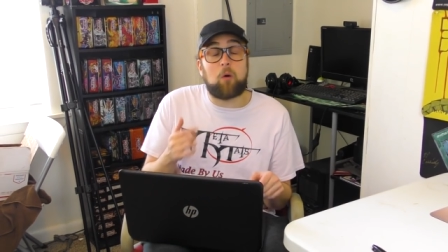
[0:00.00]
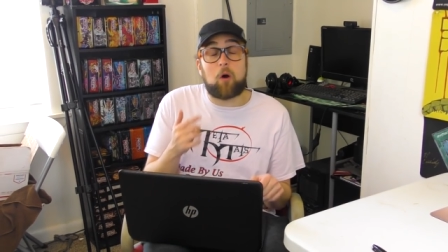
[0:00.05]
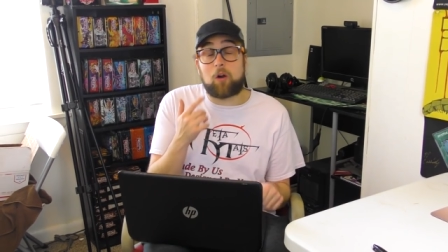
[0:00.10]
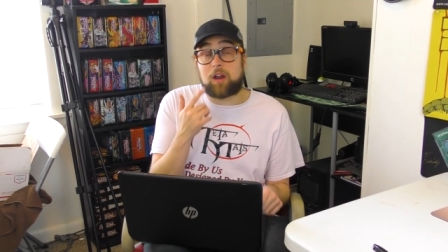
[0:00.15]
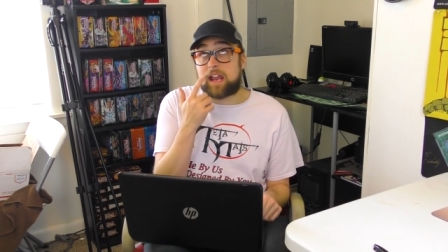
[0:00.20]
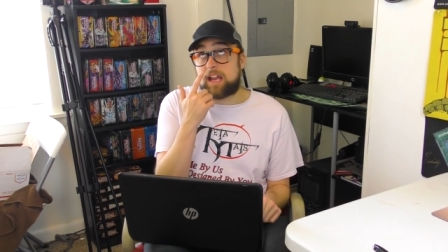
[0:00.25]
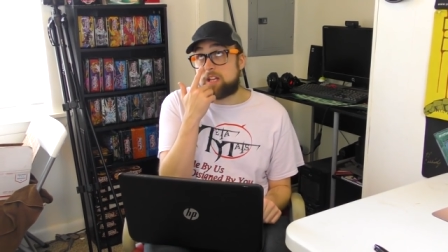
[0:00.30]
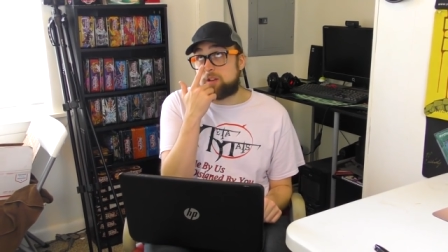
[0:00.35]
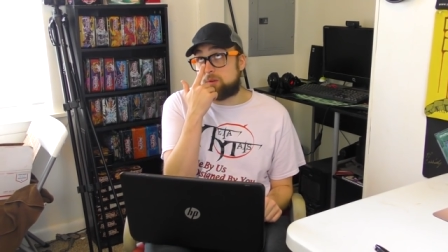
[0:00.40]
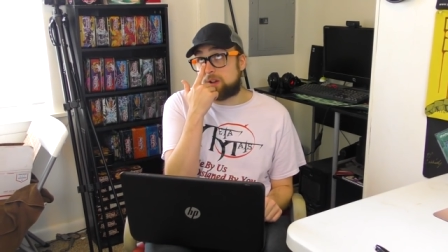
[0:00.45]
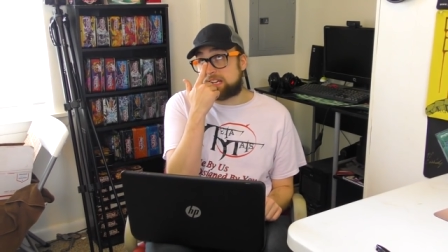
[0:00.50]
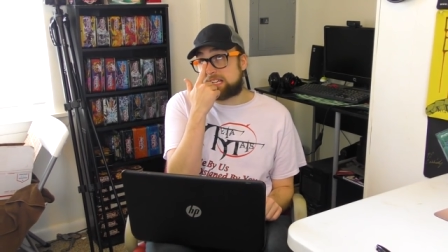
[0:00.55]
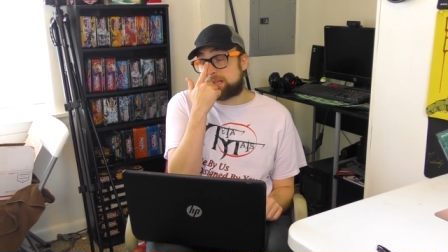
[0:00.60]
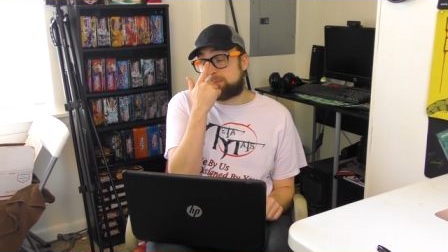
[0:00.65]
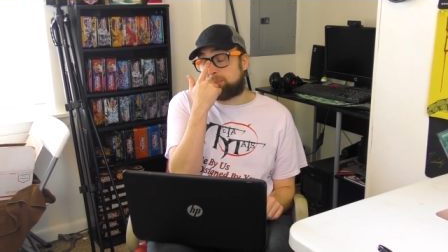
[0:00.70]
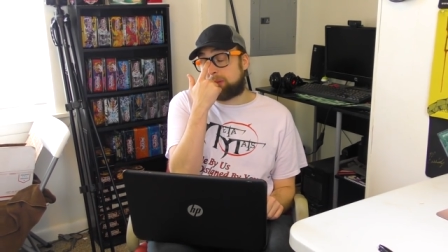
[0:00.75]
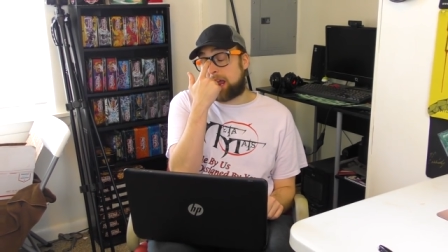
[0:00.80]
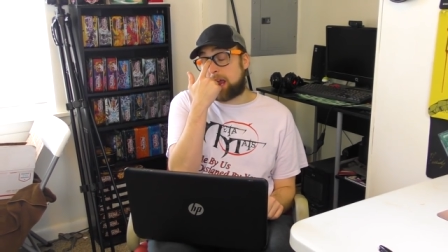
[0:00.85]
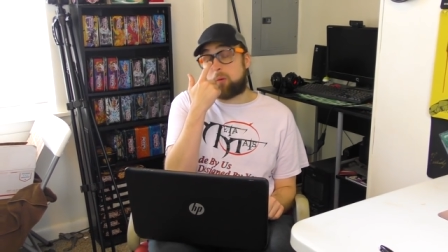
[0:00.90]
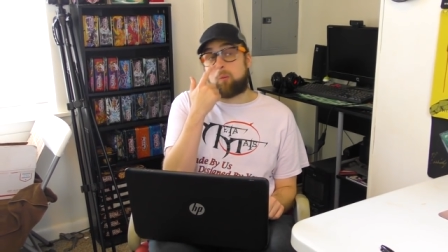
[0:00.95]
Well, can you
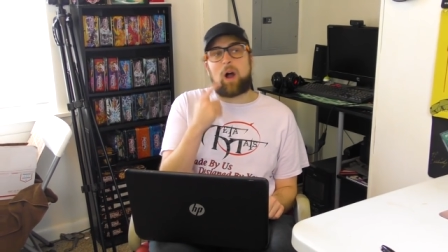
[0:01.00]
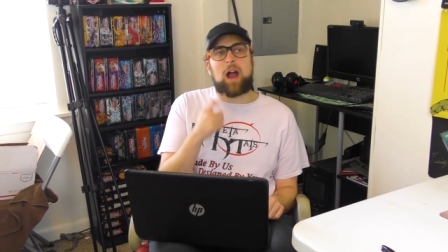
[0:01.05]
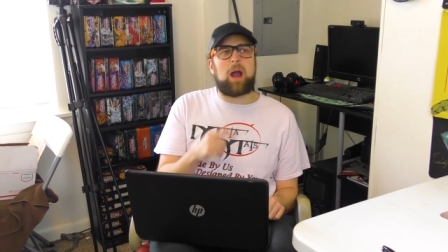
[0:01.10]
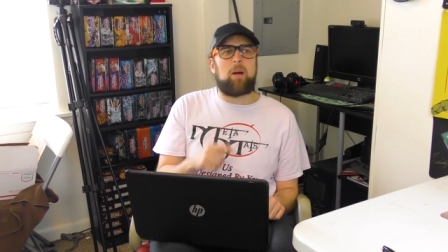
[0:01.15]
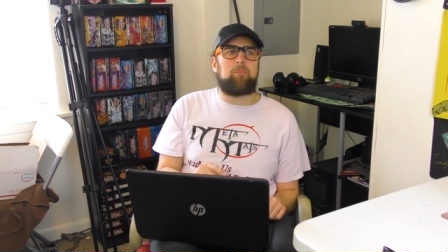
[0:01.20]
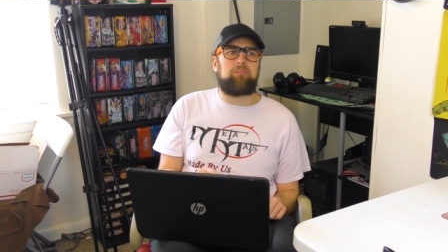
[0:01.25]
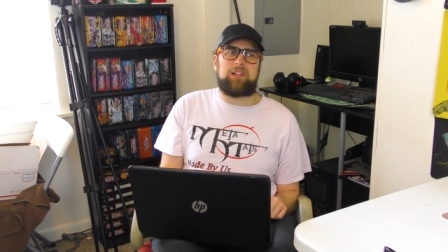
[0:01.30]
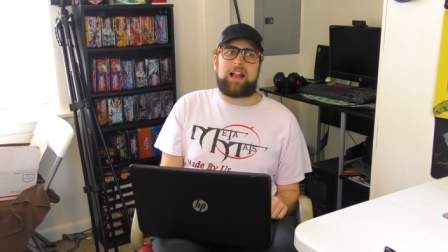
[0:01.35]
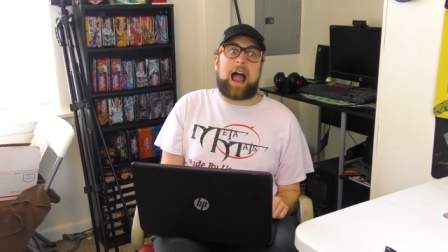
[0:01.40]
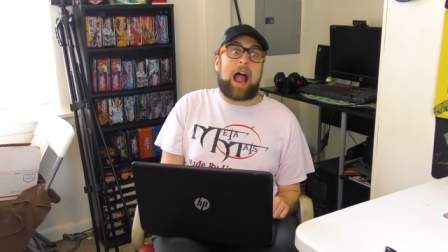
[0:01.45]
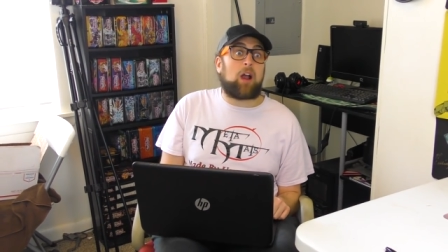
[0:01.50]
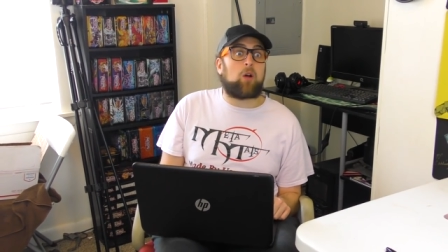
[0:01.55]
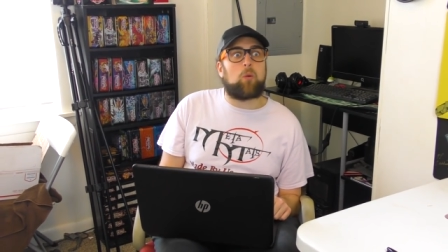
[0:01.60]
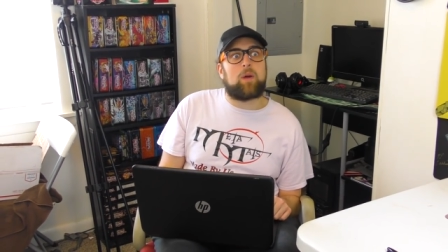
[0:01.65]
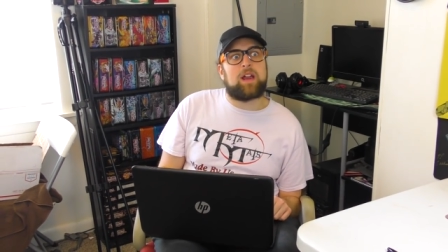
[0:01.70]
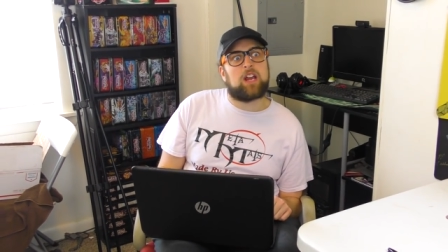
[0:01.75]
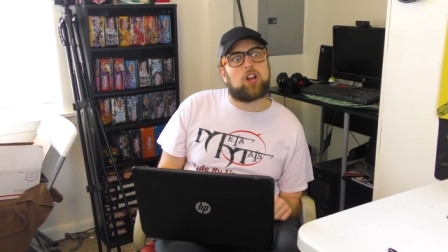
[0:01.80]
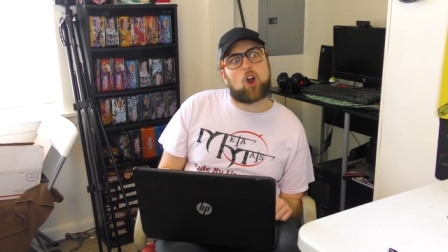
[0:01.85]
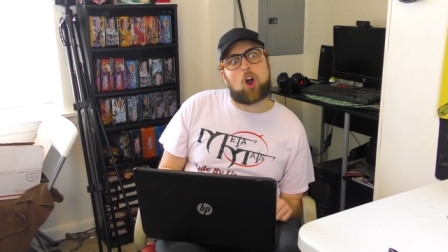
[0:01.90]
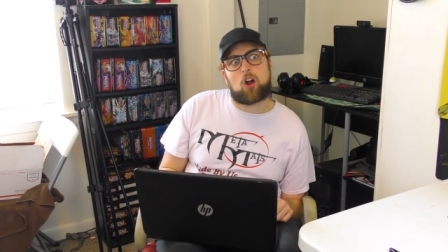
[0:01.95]
explain why a
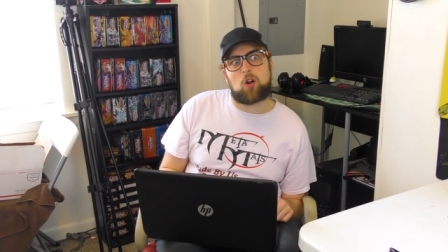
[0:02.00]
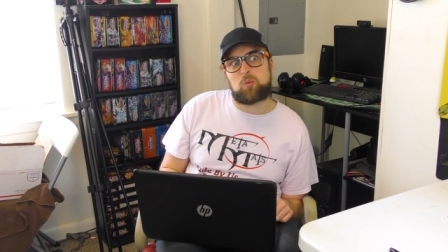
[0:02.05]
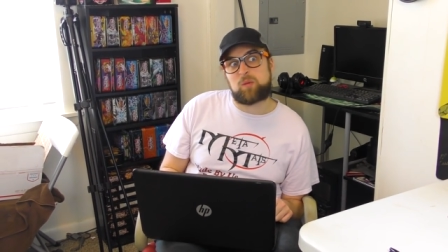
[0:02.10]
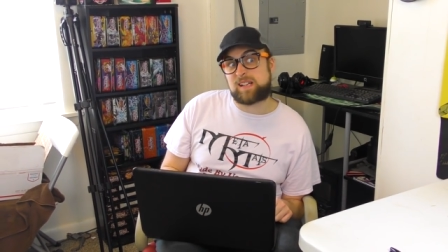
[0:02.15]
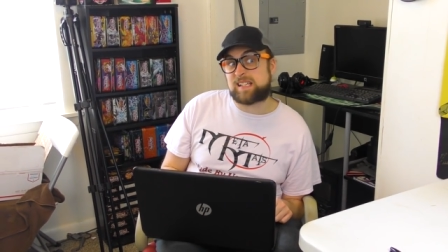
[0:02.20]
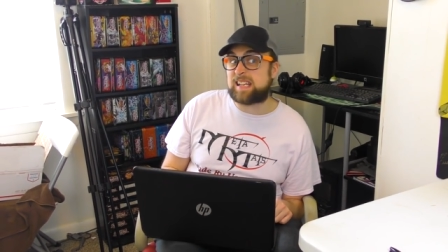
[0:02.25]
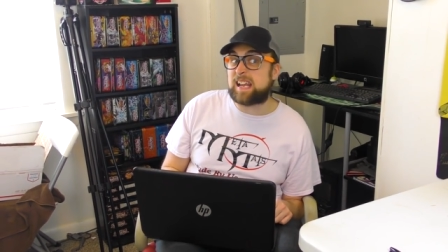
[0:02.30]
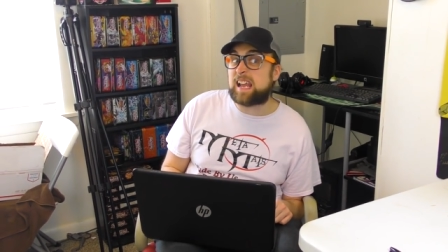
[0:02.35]
Blackwing card was